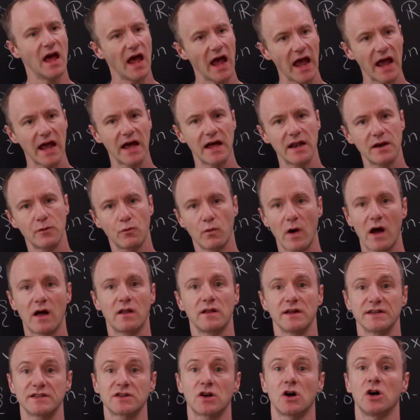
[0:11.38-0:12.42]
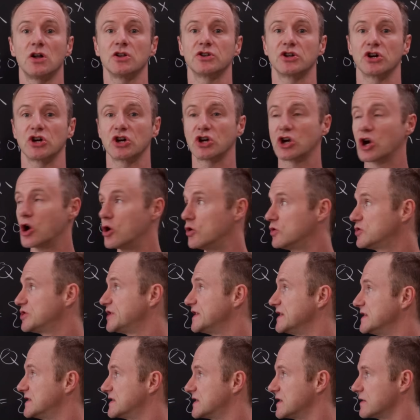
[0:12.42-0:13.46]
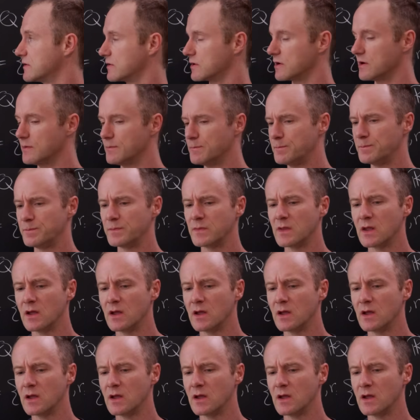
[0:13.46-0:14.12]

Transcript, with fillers: And well, it's called Cauchy's theorem.